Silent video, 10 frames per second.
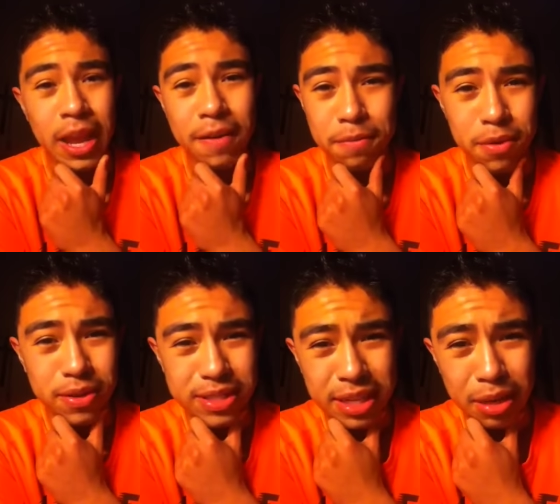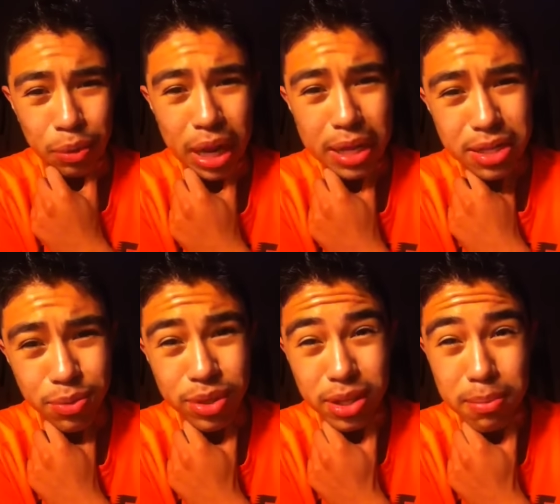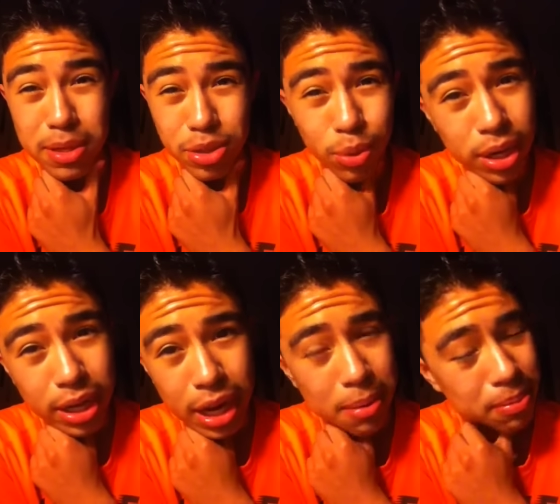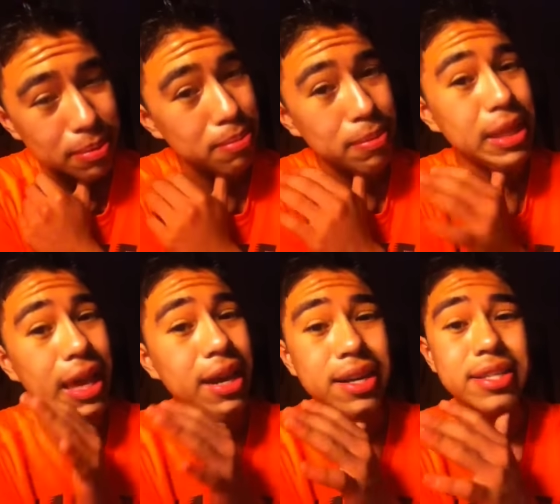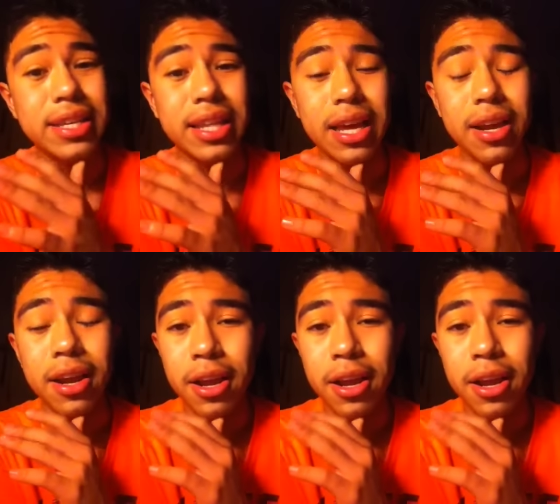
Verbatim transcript: I, seeing what had, what's on bestgore.com, I'm glad I didn't see that.